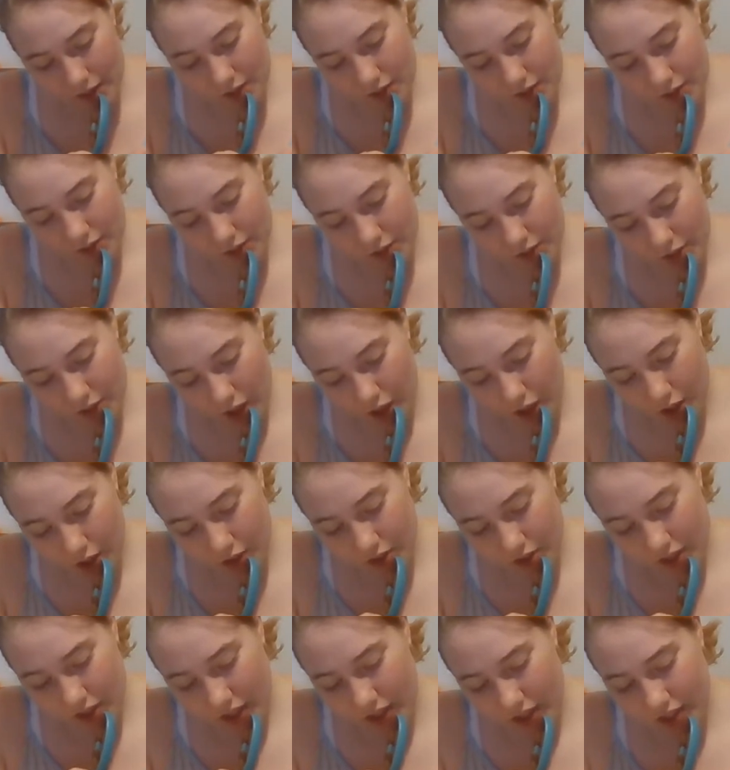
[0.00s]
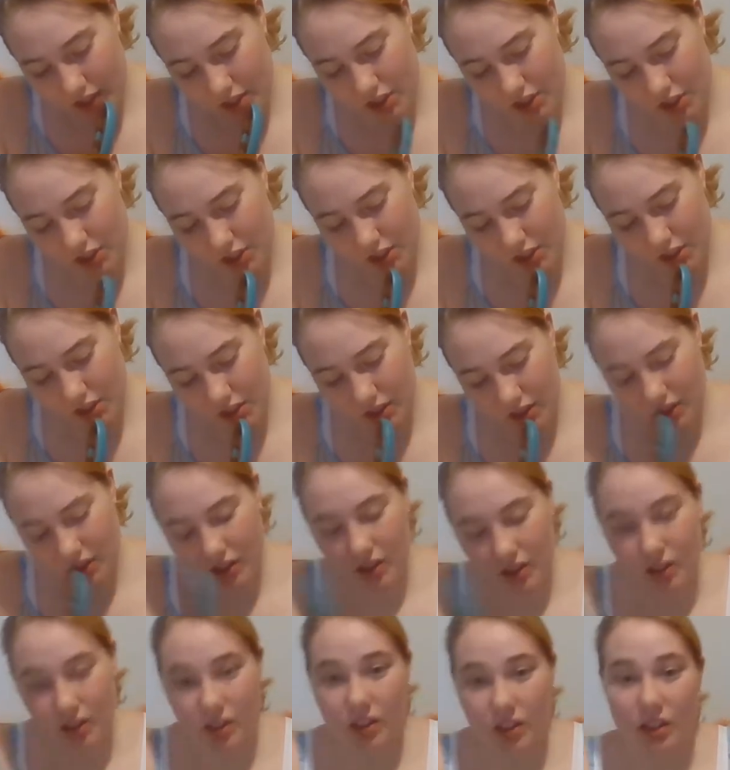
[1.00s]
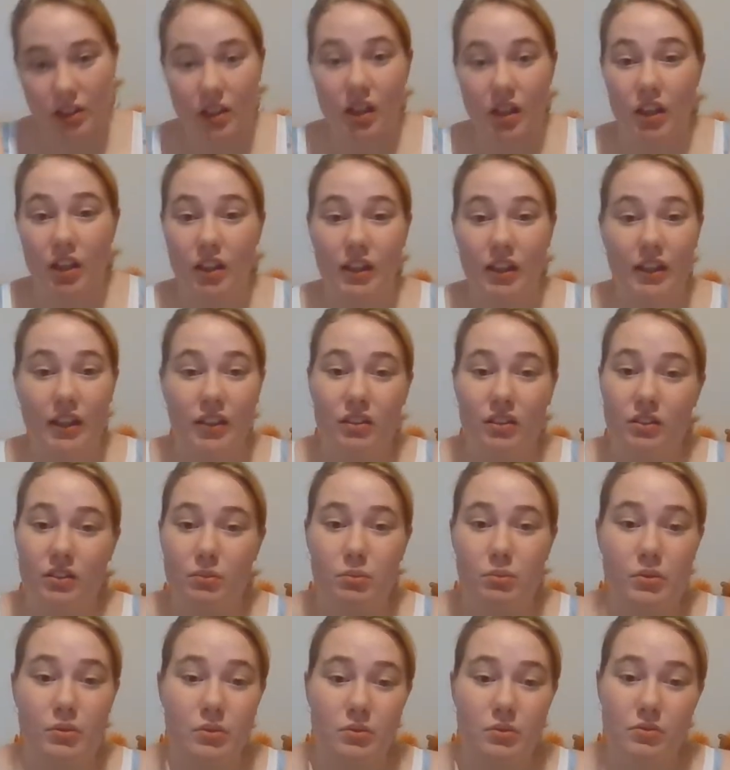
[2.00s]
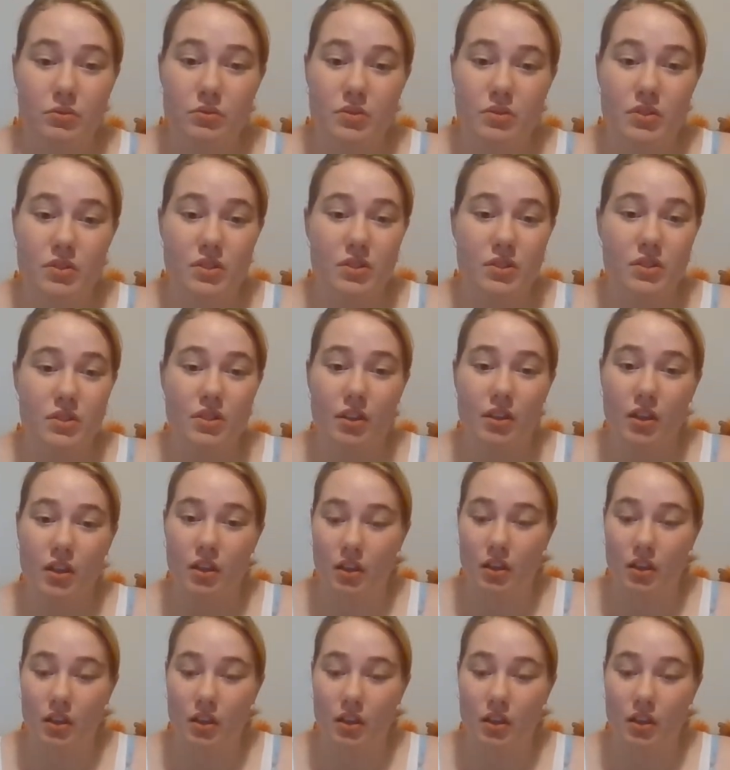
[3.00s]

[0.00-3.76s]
So yeah, it's just like collectibles.